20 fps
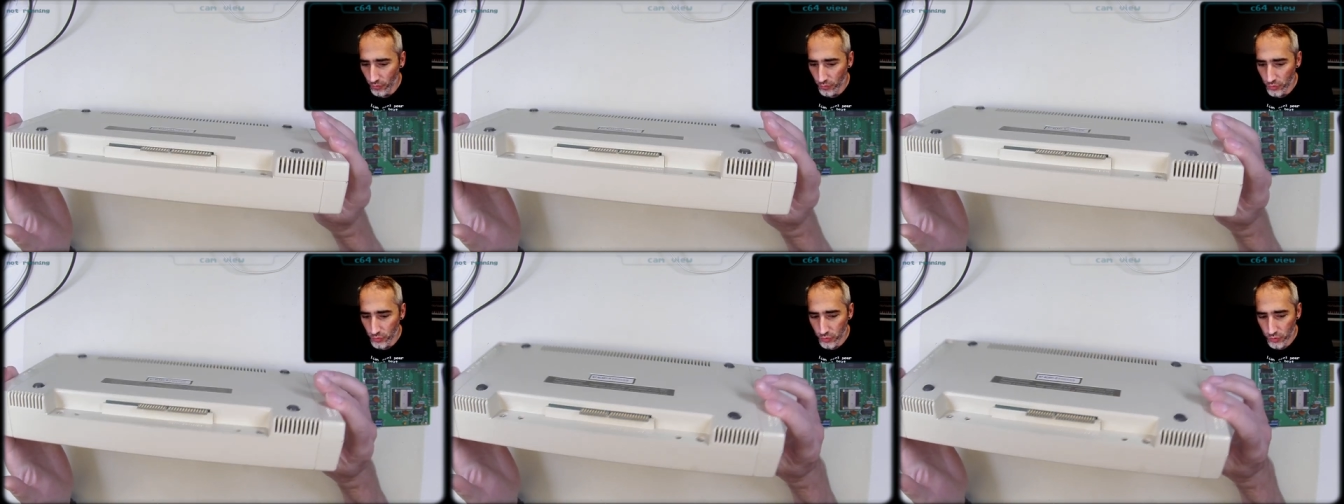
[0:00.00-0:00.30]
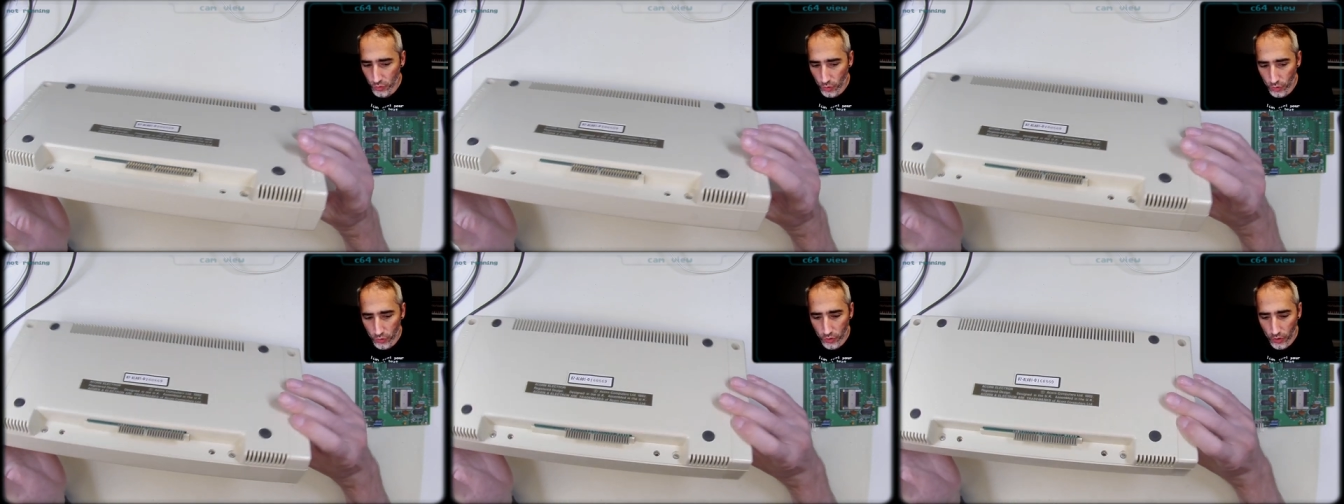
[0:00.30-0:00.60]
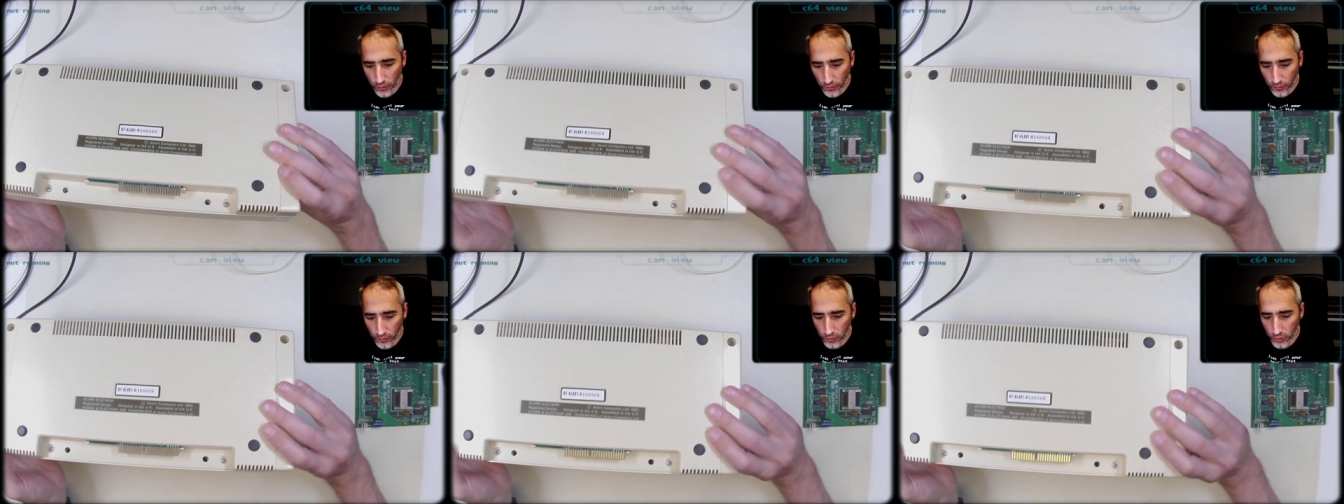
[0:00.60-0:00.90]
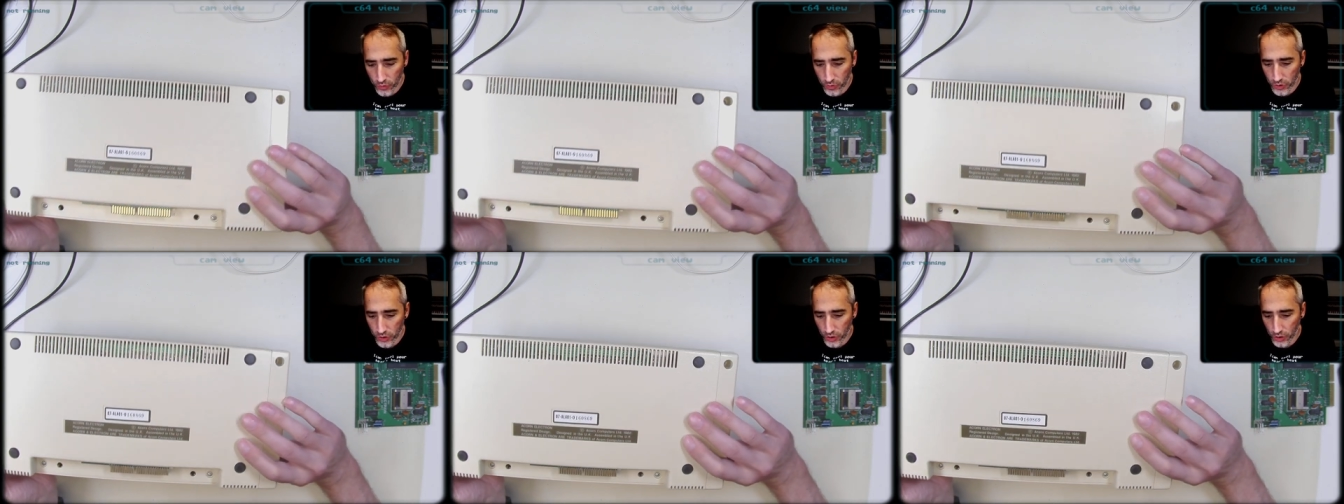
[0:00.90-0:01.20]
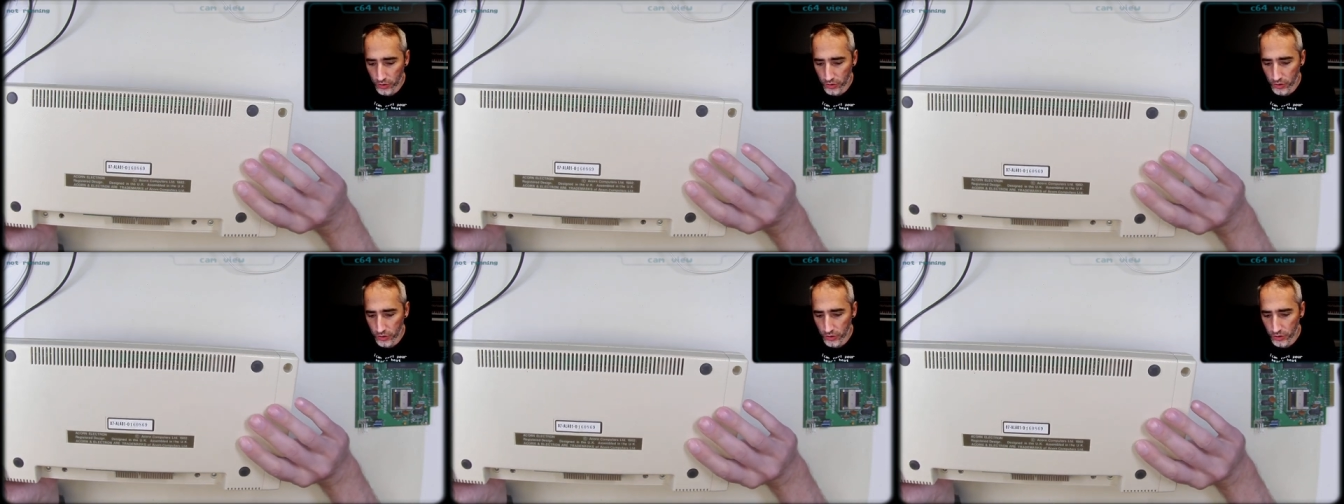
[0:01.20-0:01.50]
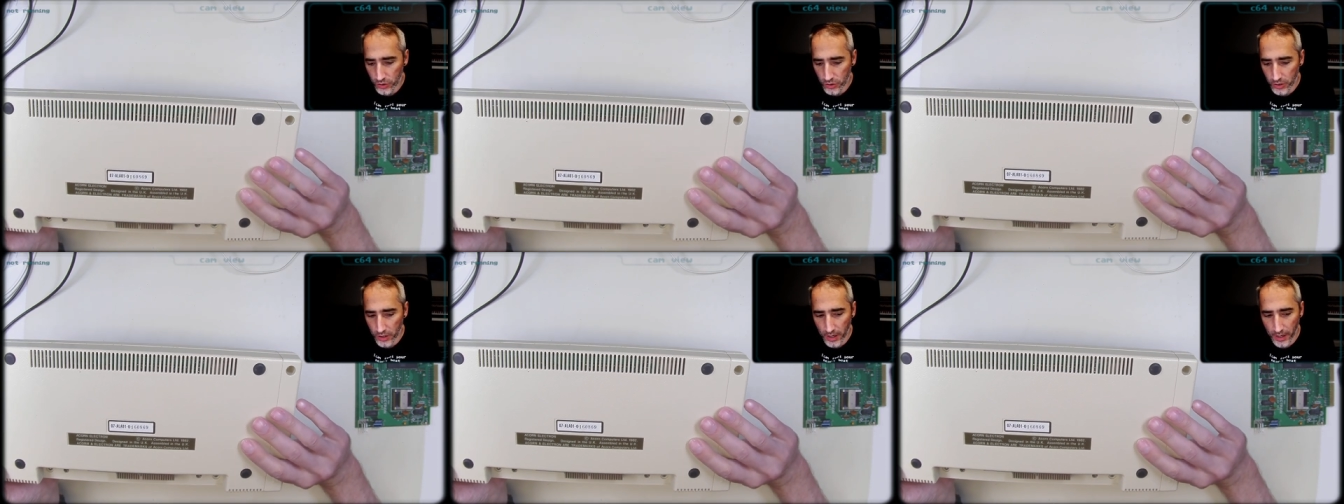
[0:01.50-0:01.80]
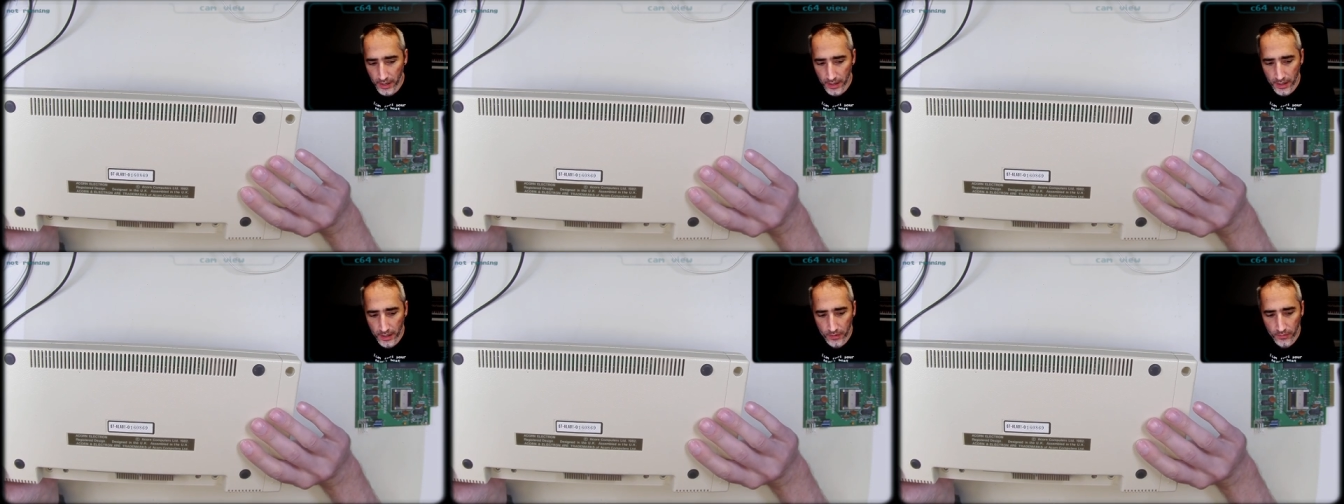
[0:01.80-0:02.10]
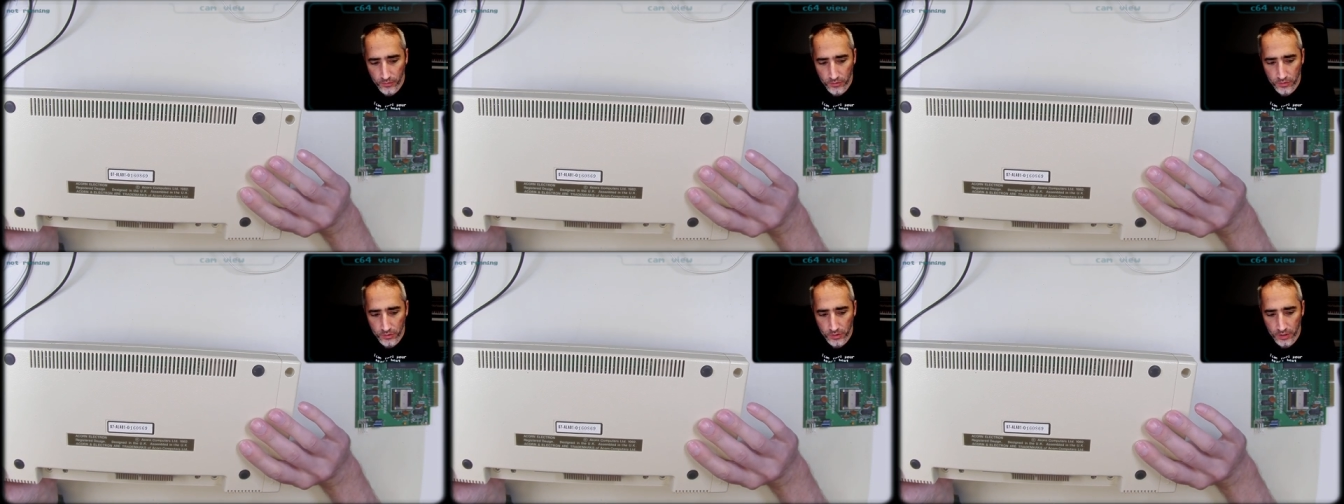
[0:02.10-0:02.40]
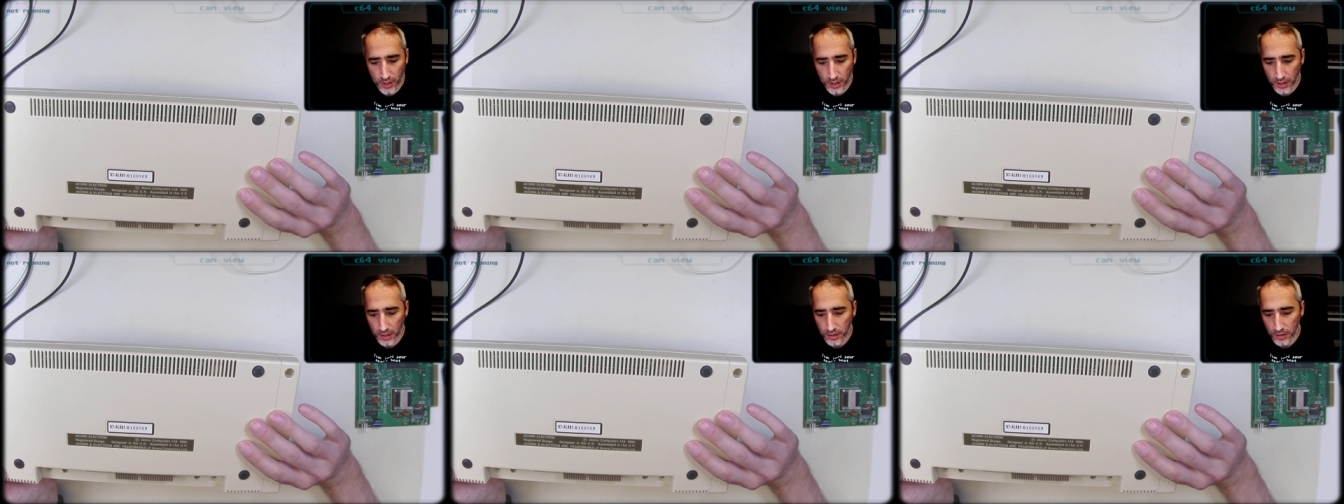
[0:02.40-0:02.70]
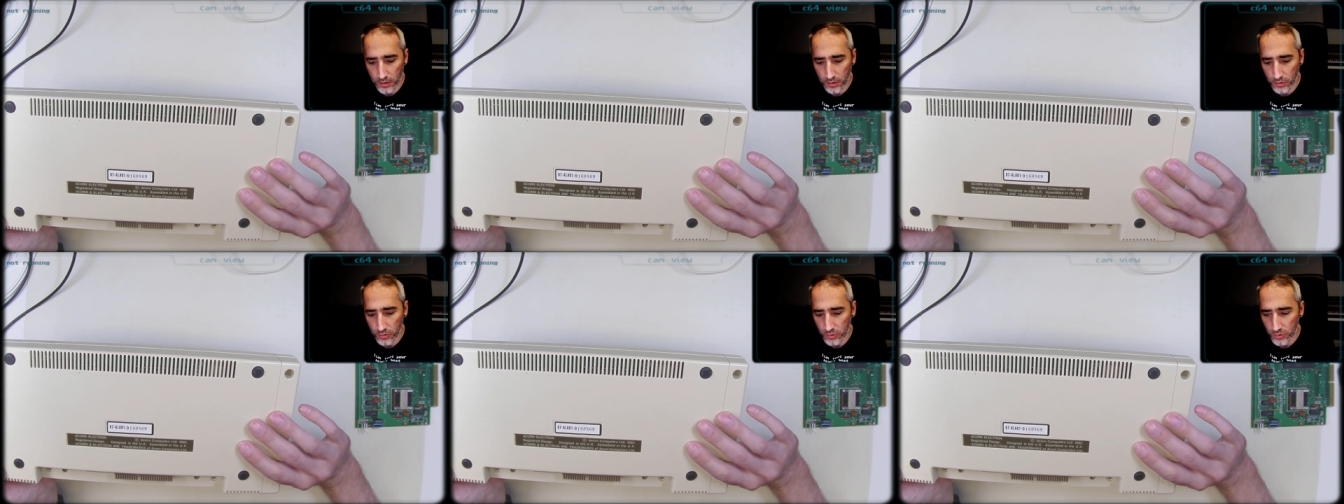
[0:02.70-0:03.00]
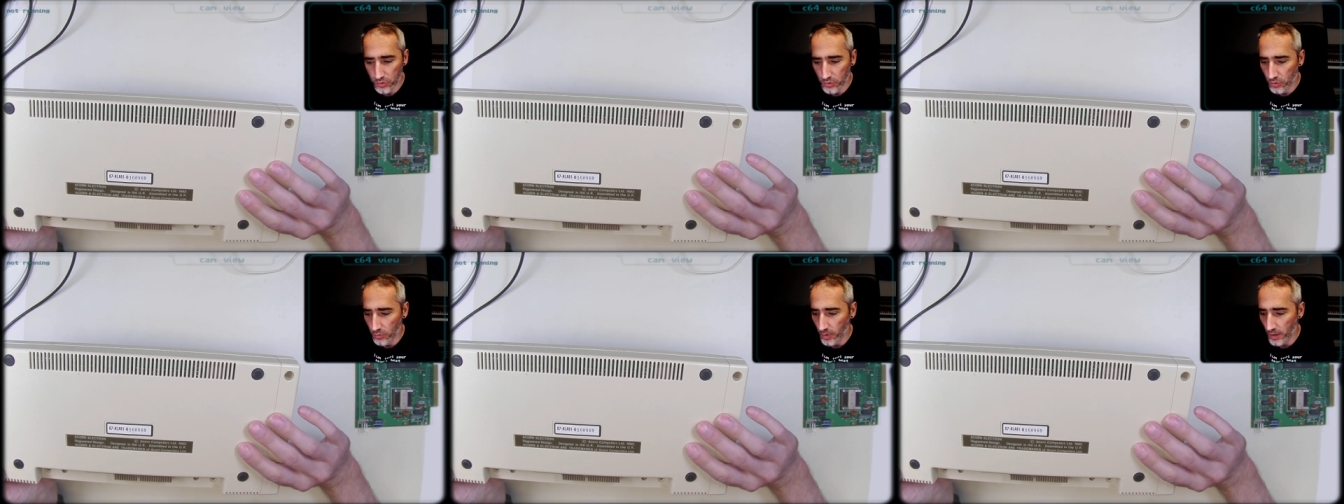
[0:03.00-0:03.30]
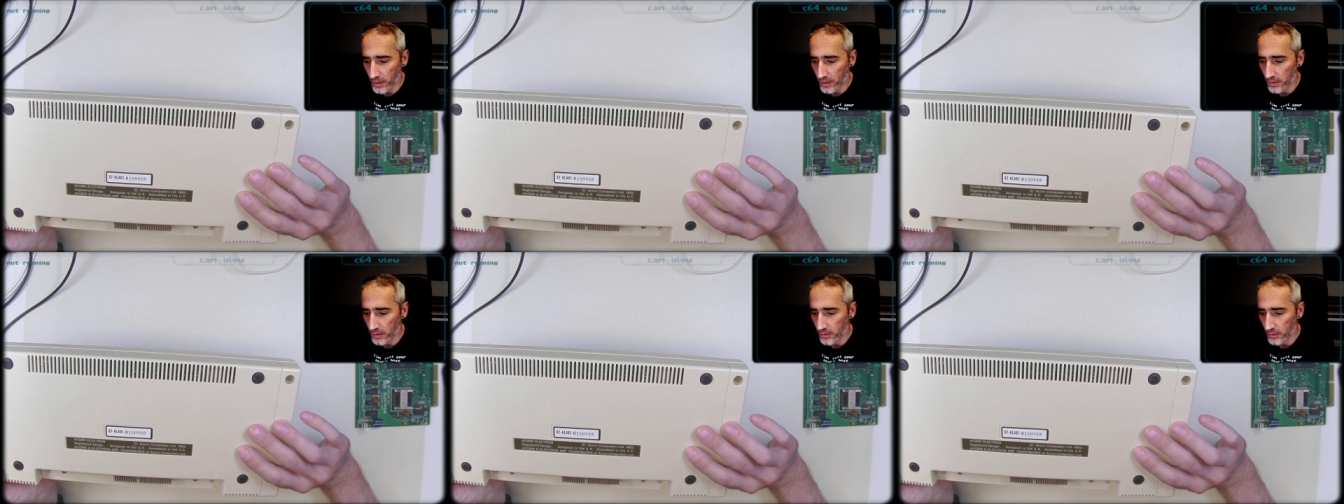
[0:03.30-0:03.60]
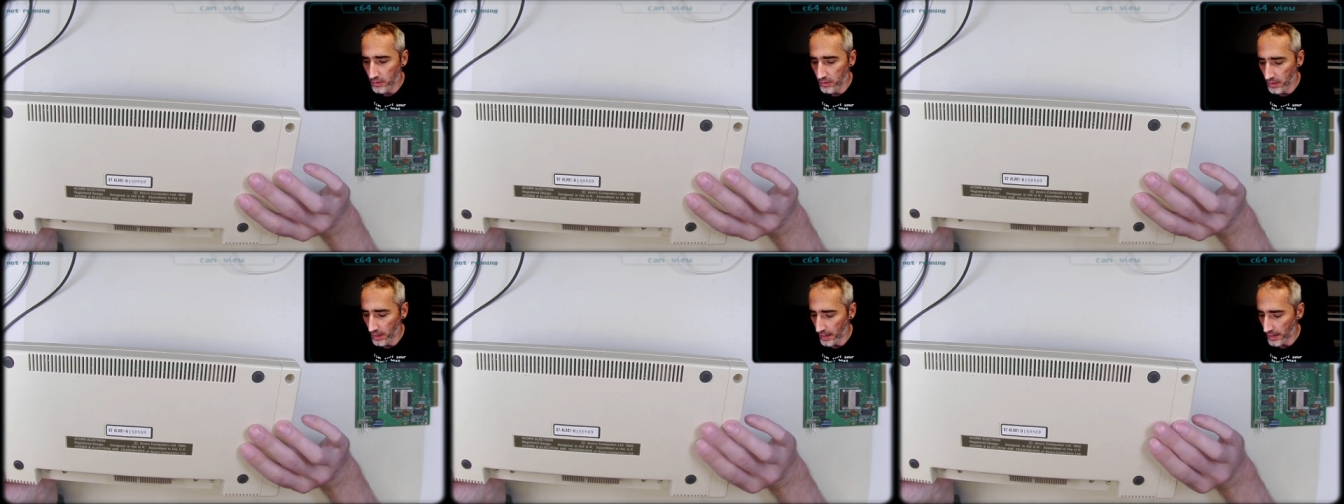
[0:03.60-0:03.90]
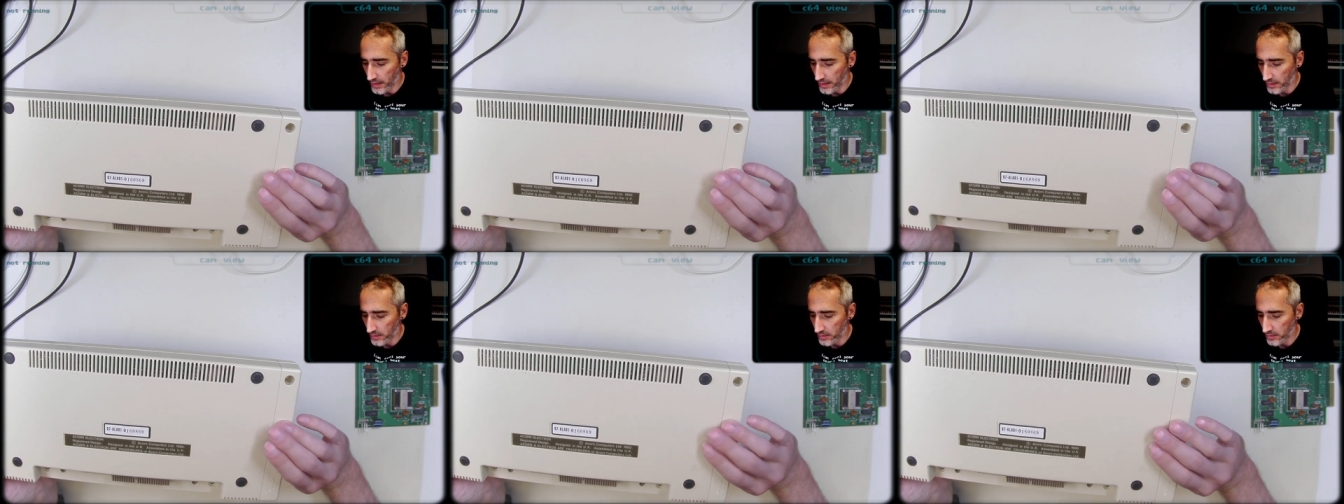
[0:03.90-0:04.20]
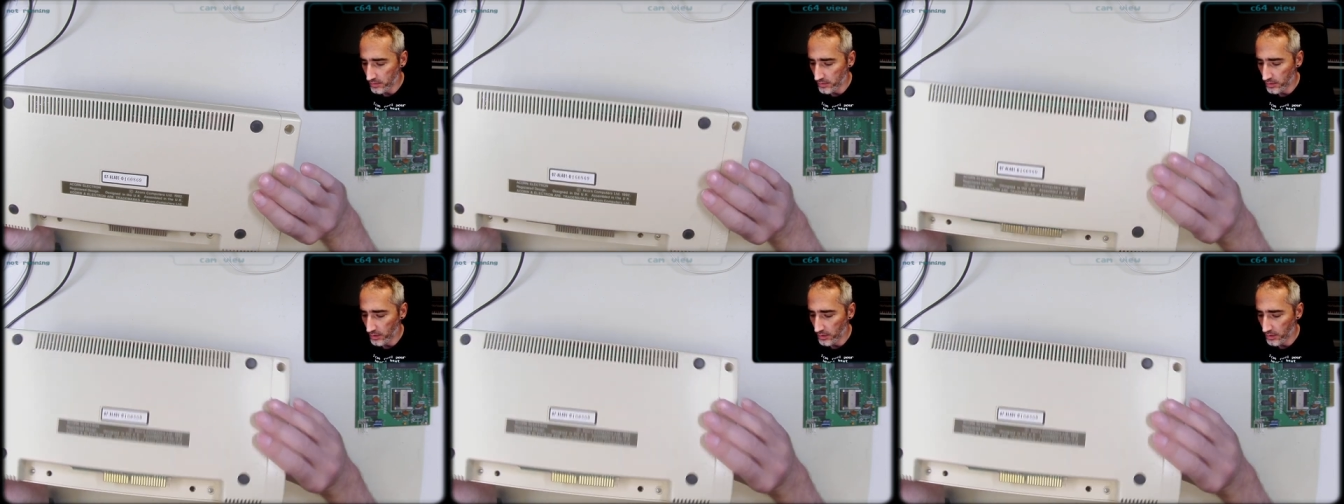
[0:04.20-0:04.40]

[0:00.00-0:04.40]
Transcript: sort of good condition, I have to say. It looks quite nice.